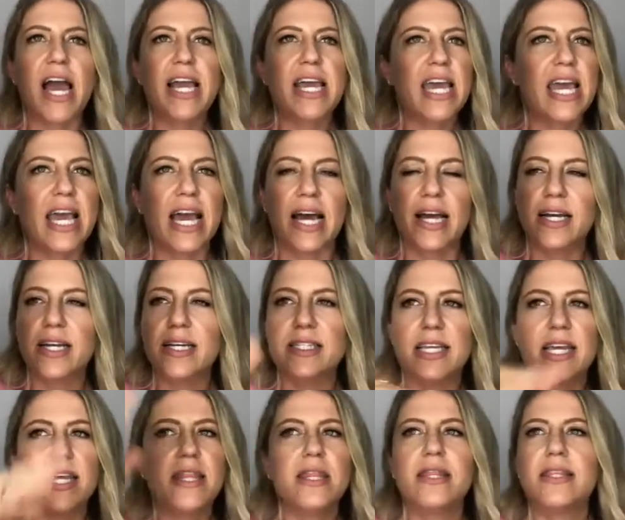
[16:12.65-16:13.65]
I can't, because
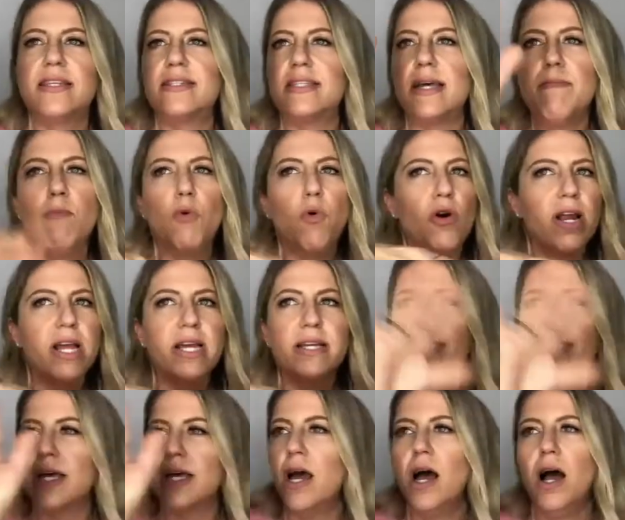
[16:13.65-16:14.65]
in some
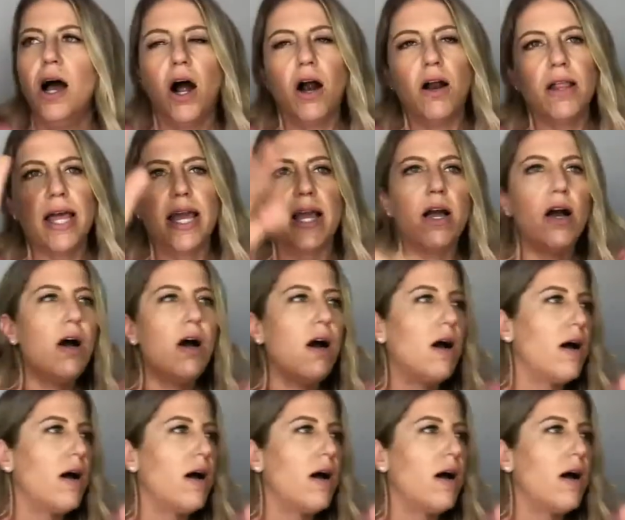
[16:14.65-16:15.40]
mornings are like, oh,